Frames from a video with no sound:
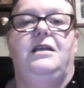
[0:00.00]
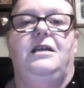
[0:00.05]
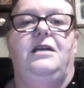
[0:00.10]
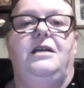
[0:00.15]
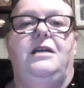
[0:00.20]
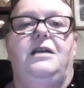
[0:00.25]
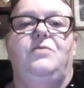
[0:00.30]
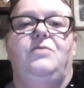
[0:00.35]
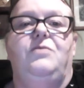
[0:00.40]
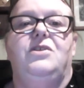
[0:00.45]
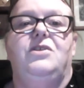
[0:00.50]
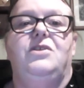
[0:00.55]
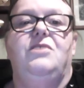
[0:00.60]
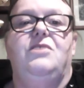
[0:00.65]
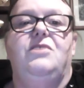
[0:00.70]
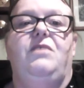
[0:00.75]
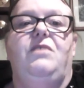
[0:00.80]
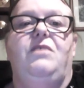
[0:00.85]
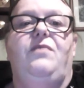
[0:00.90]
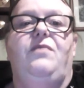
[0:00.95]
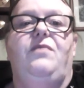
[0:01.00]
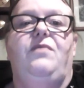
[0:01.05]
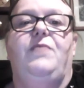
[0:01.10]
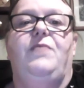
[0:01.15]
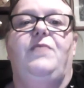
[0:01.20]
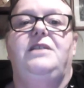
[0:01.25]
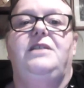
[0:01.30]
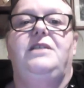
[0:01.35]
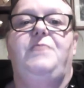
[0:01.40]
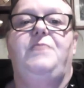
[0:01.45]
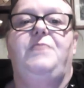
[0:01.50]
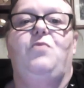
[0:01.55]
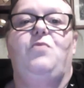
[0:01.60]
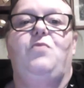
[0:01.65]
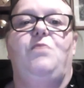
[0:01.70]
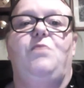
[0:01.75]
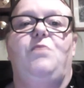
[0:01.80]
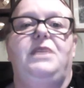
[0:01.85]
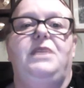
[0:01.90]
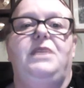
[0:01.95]
Sorry if it went a bit
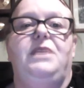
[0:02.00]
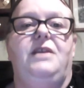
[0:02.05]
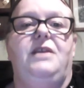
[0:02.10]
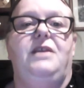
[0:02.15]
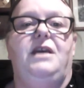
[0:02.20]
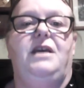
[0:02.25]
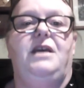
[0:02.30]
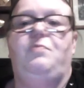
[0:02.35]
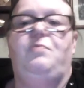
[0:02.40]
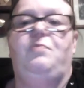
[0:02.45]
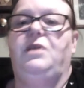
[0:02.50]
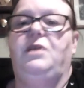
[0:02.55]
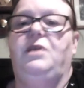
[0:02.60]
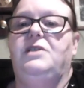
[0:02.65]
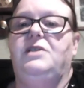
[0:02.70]
wobbly there, but